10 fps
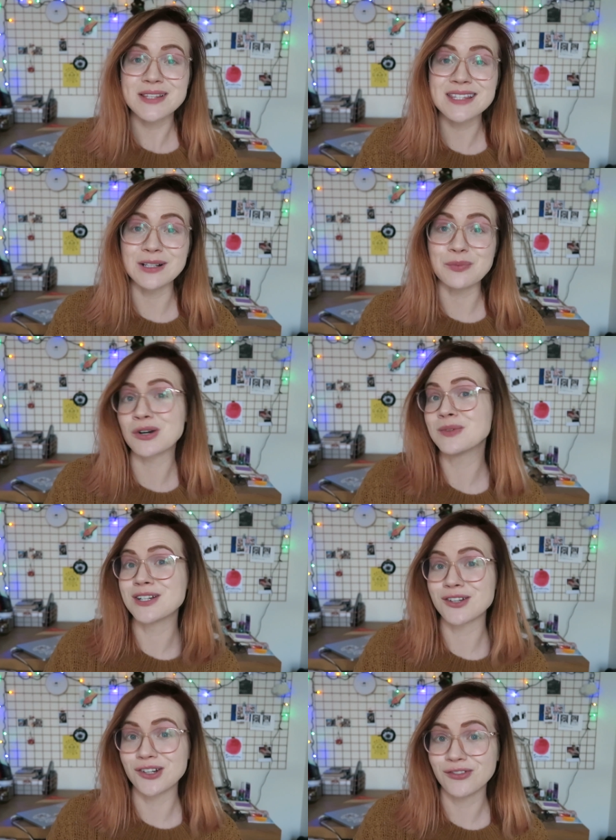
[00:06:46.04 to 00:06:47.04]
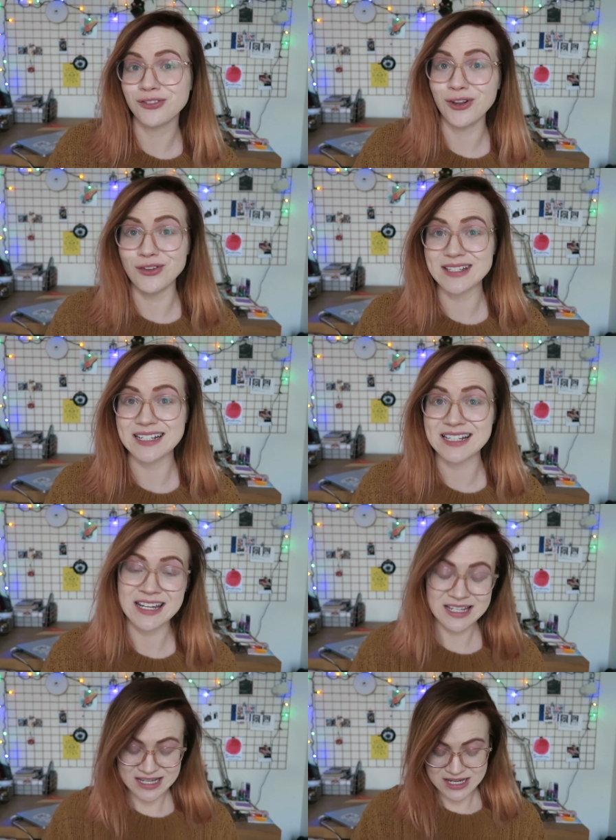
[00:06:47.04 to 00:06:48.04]
still probably I'm gonna flaunt it
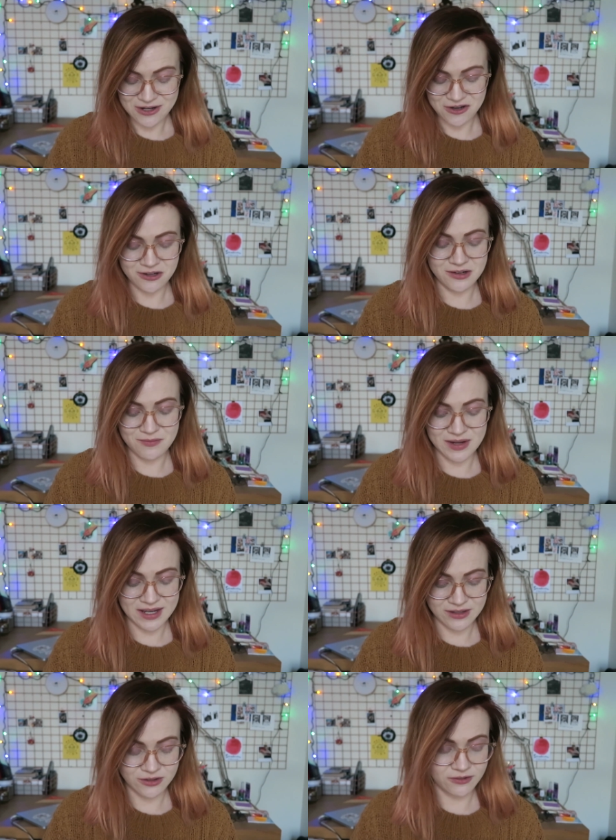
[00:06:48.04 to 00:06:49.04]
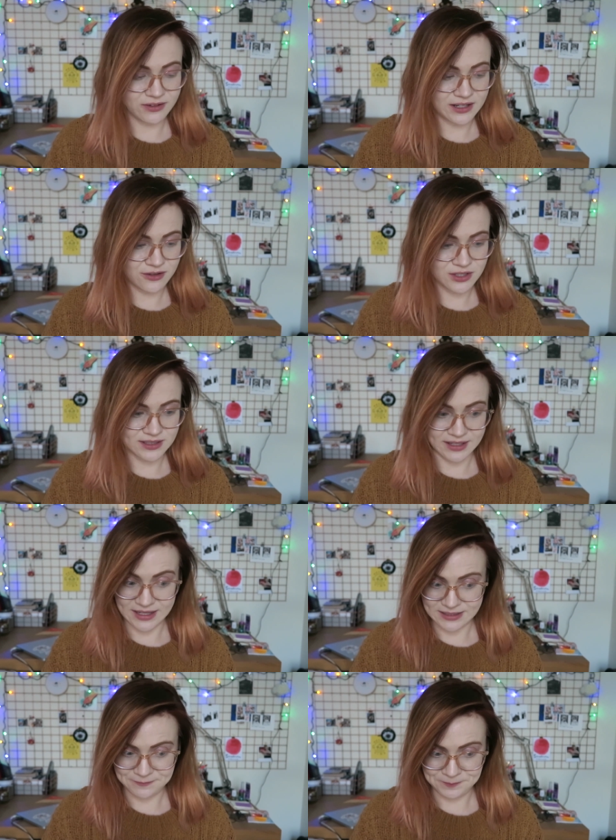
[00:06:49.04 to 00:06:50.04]
on my YouTube video just in
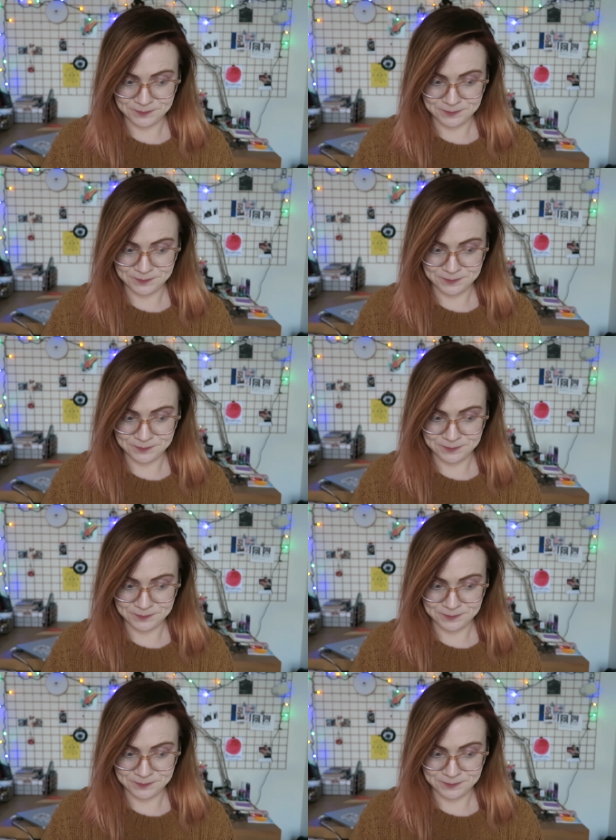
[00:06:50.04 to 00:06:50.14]
case.